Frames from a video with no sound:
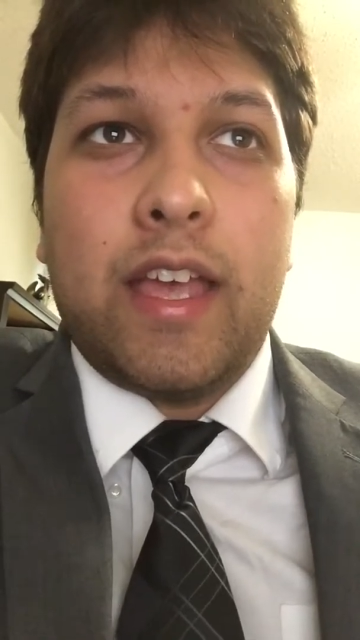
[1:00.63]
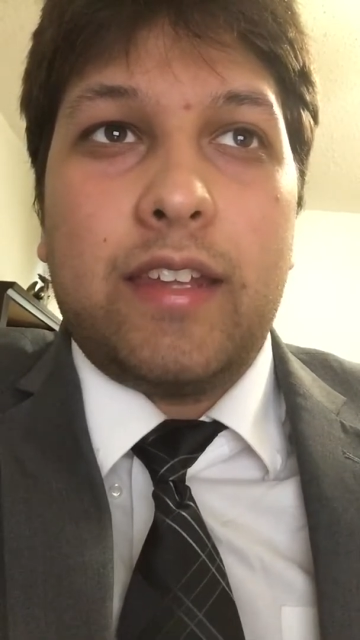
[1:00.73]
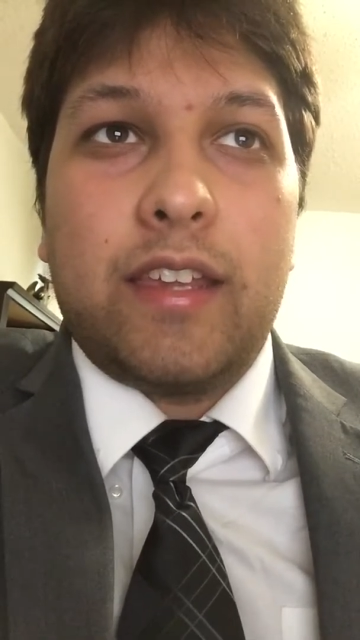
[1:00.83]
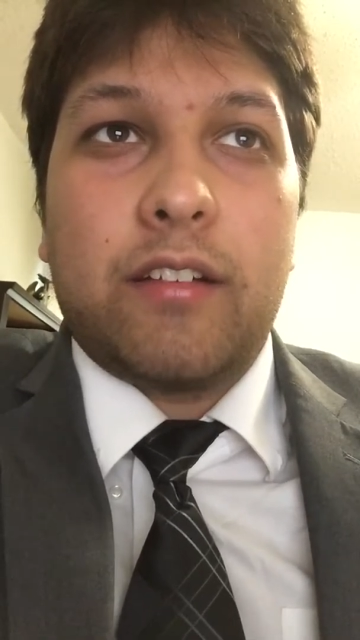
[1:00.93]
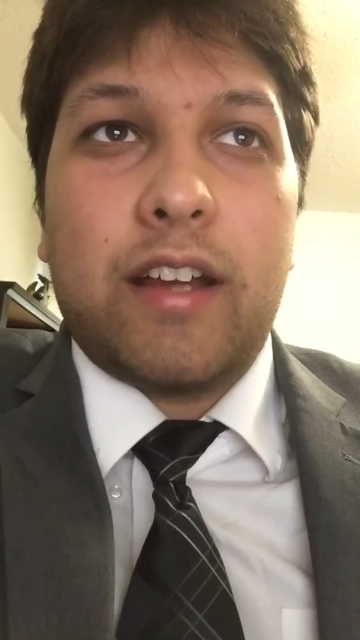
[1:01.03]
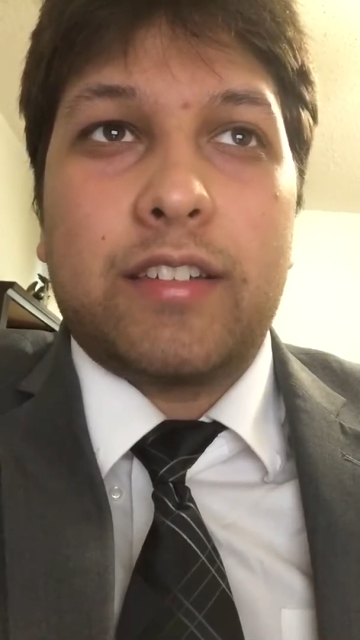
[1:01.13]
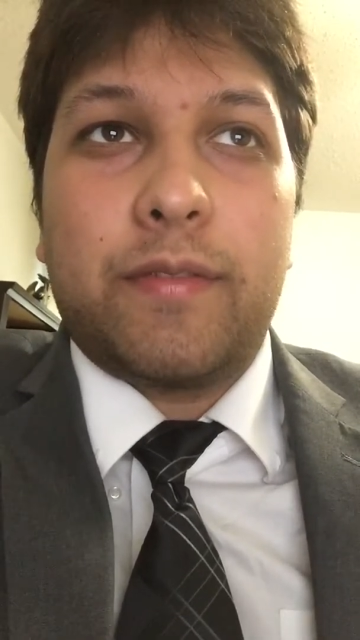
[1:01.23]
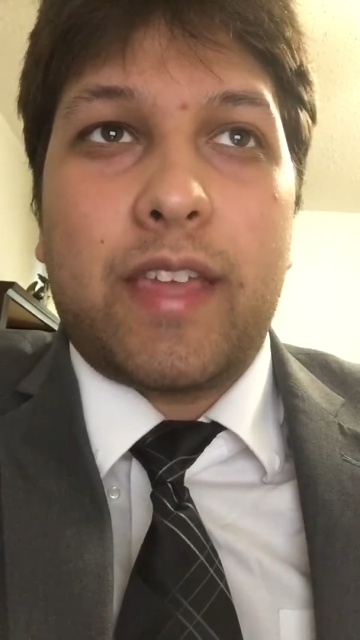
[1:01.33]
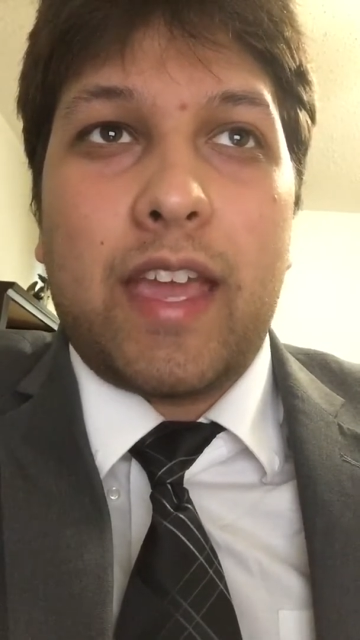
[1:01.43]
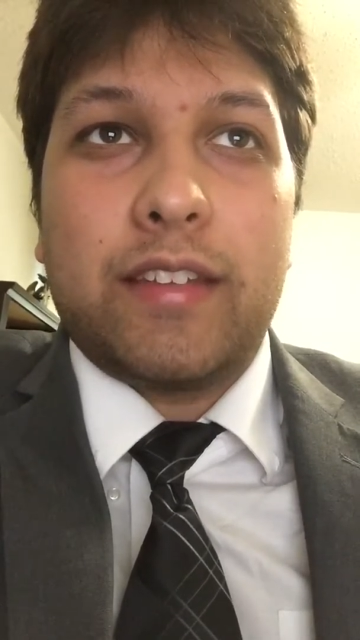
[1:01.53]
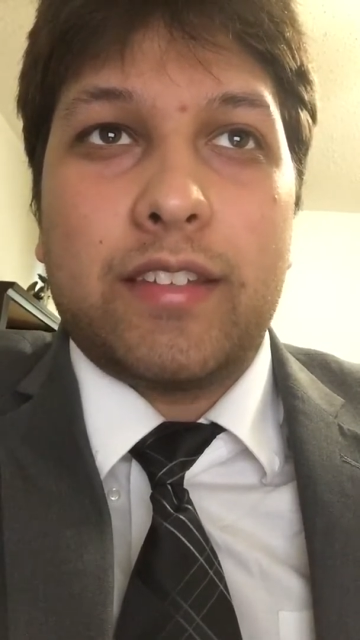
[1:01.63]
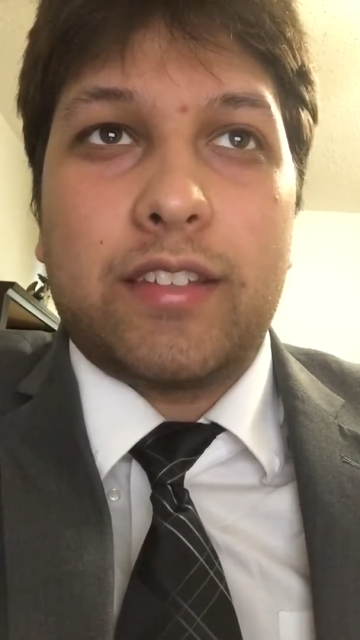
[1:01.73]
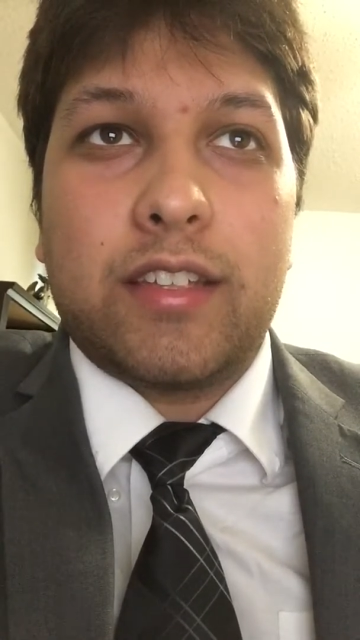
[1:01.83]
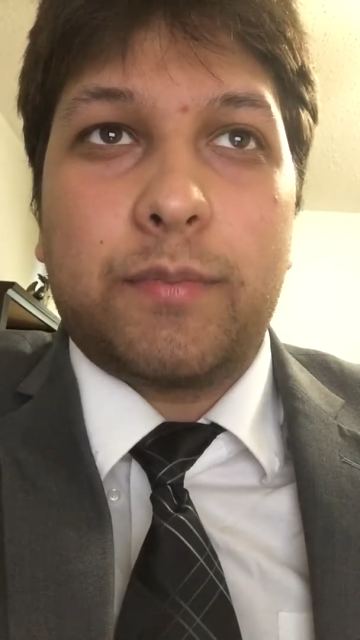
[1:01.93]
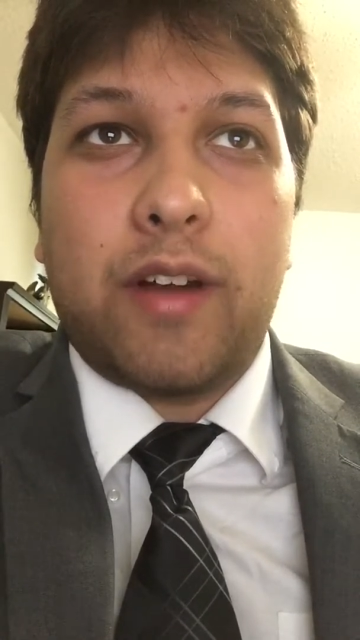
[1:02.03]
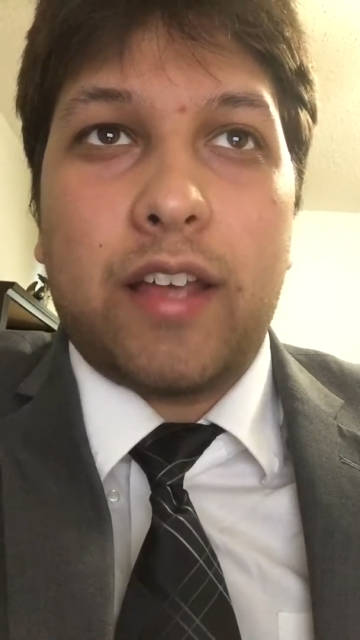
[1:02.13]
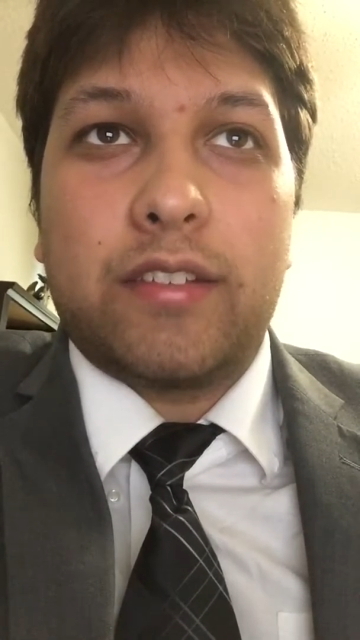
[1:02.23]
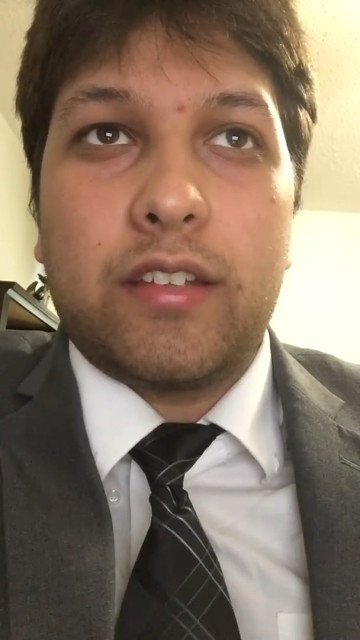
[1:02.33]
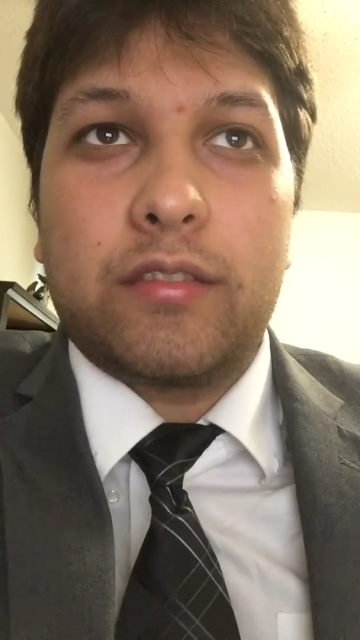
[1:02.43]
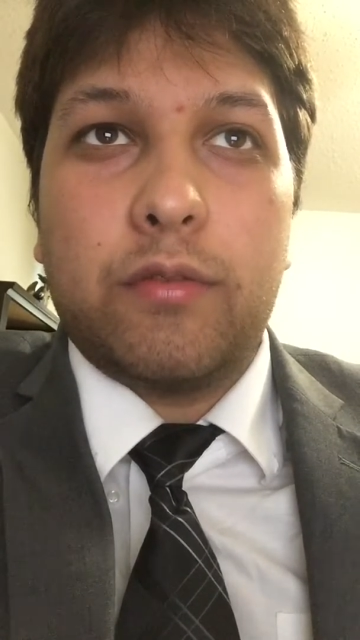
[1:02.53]
In the aggressive cases, this
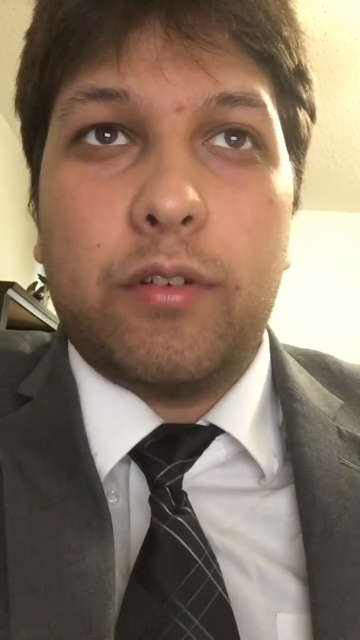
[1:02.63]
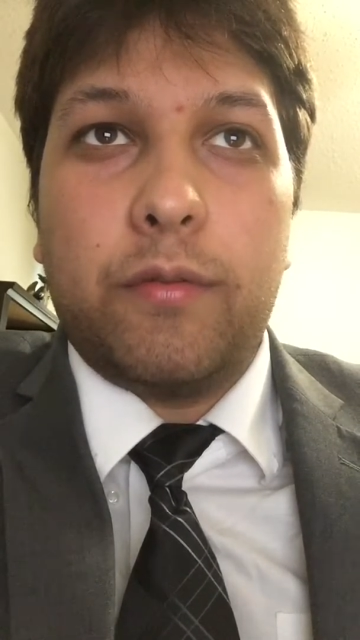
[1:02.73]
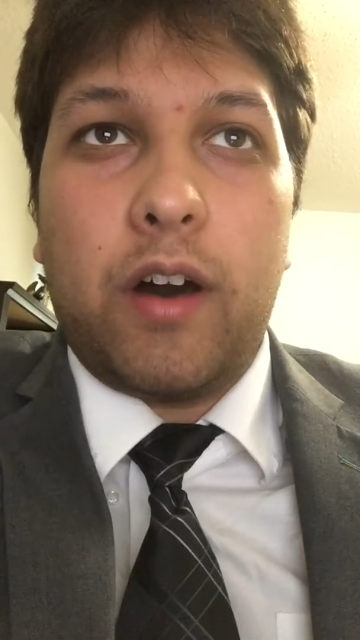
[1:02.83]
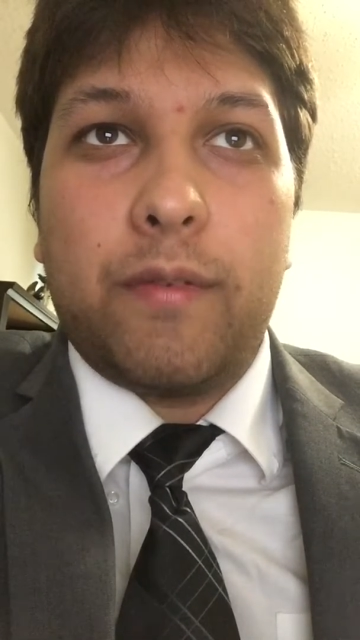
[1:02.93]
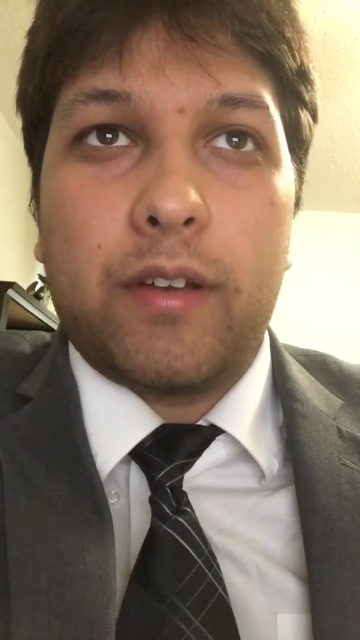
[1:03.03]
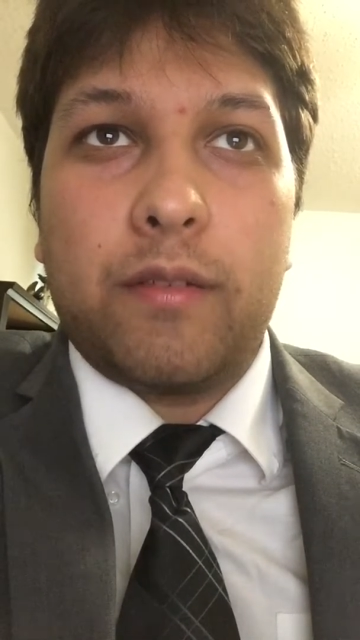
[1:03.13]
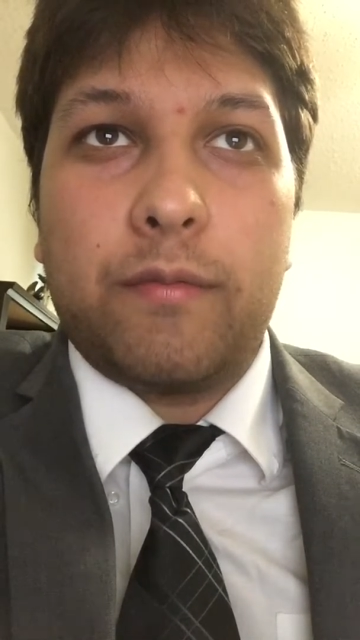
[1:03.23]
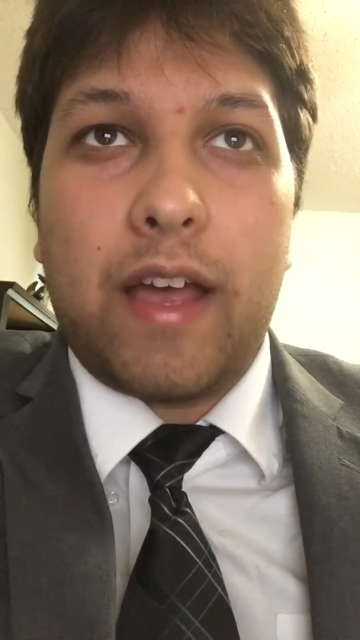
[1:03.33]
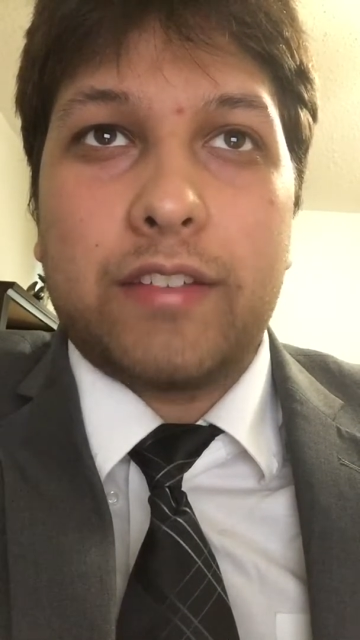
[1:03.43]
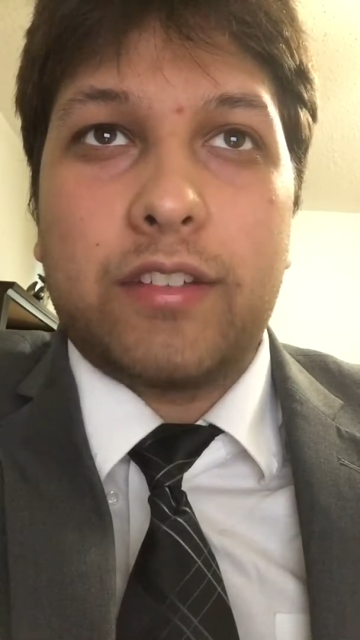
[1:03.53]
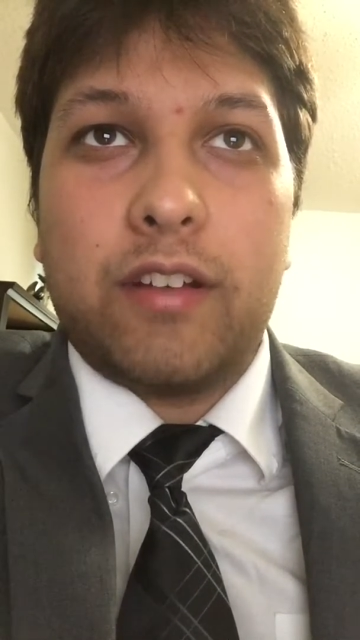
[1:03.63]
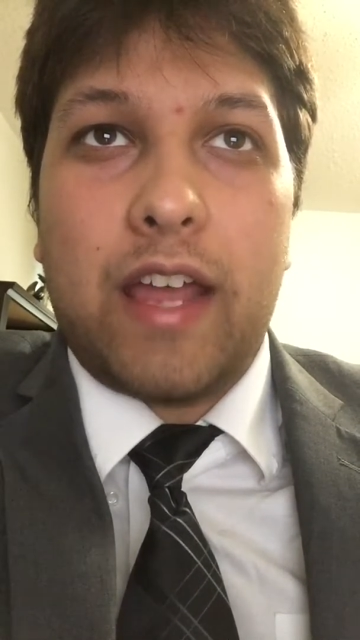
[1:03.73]
process will involve an investor